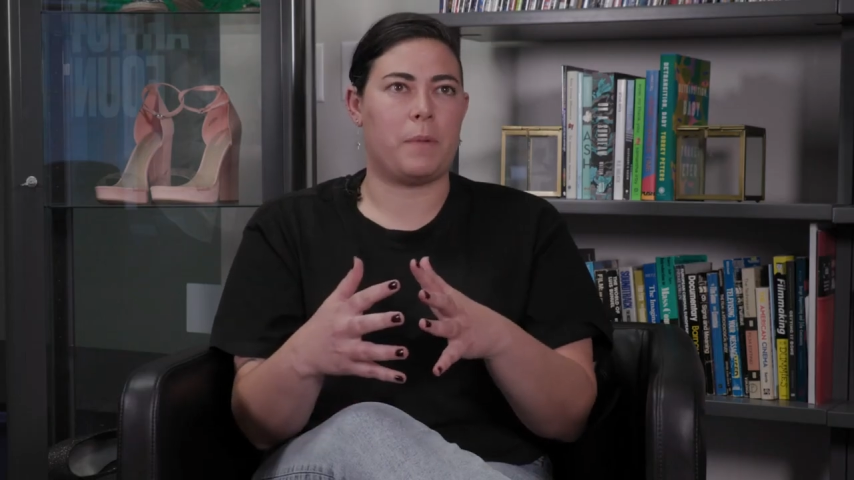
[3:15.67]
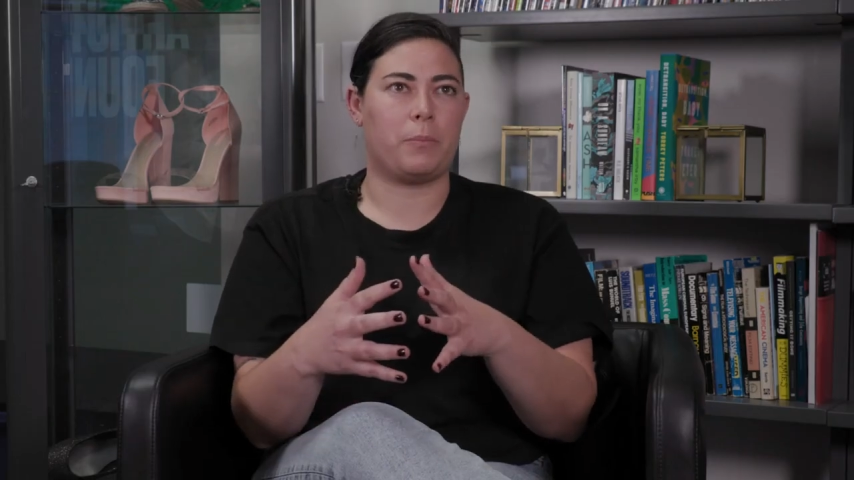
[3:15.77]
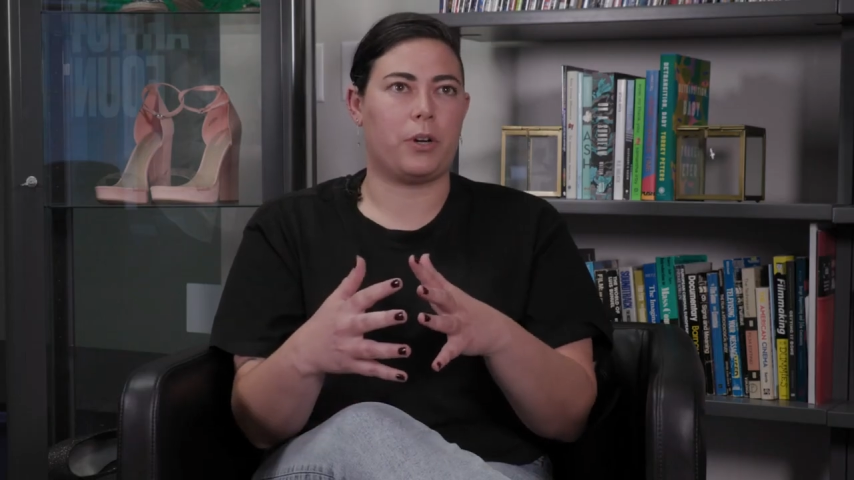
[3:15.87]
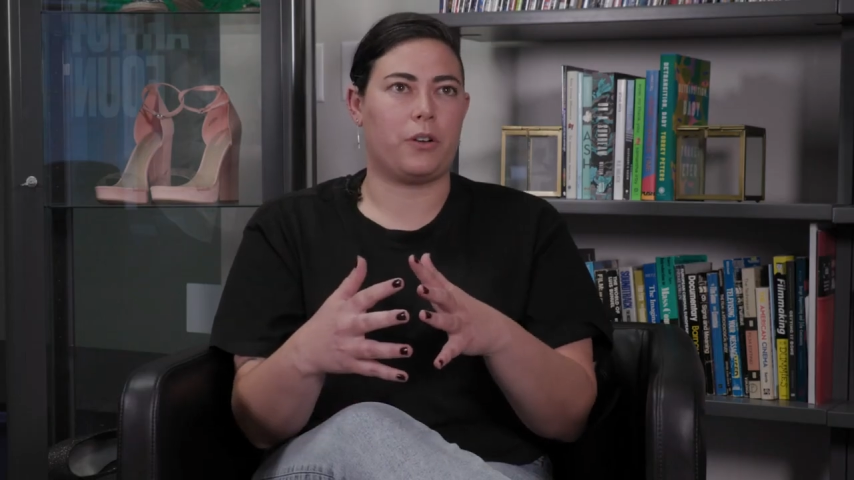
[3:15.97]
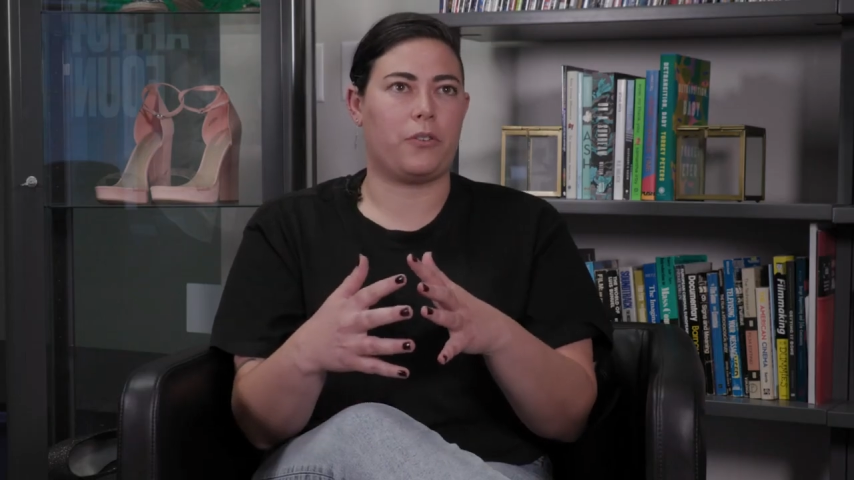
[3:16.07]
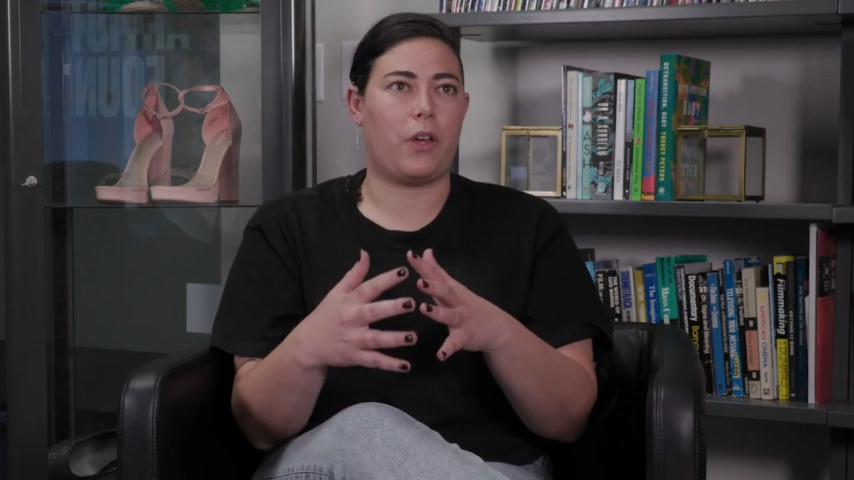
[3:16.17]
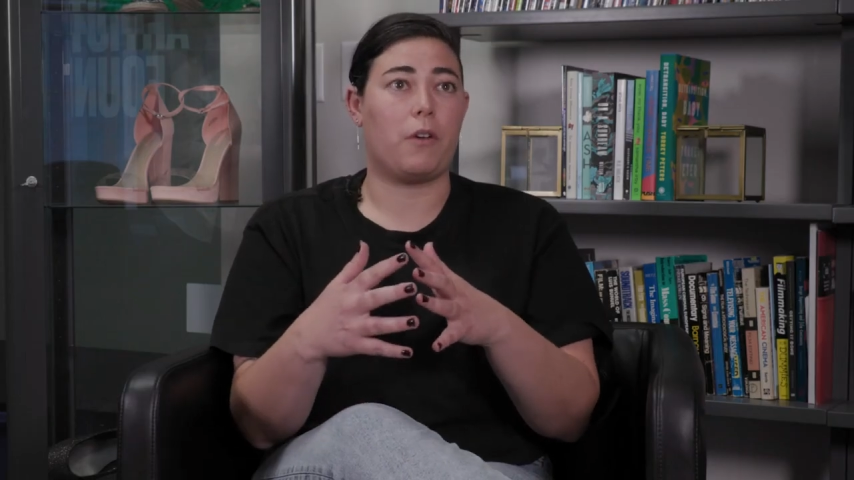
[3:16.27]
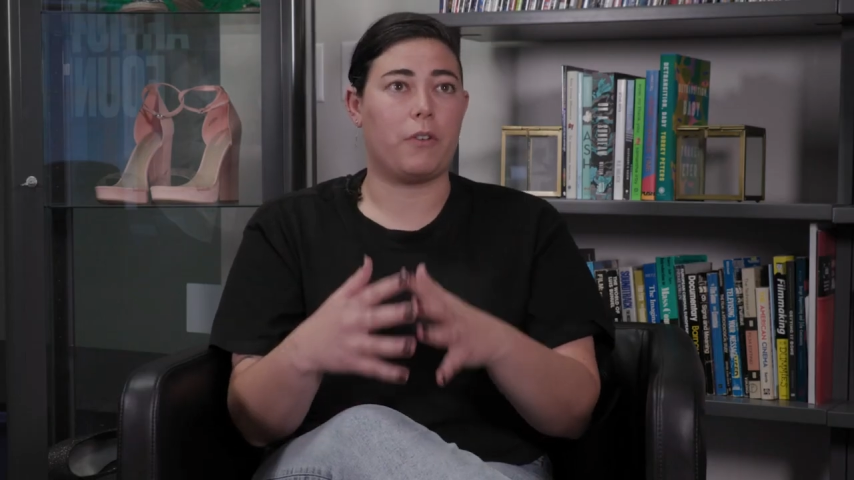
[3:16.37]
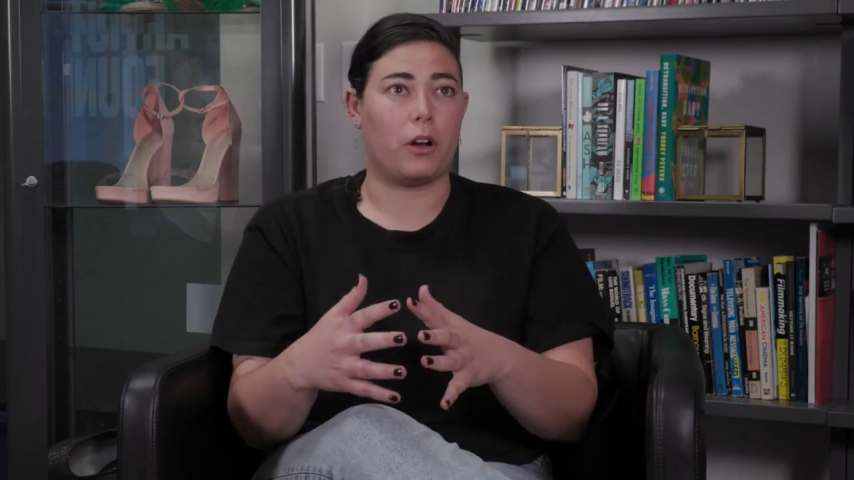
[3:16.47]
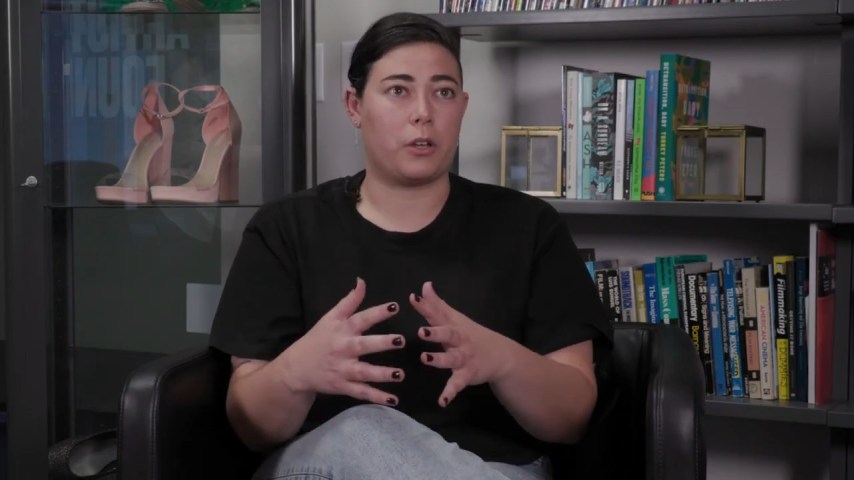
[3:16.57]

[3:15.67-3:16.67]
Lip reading: members of our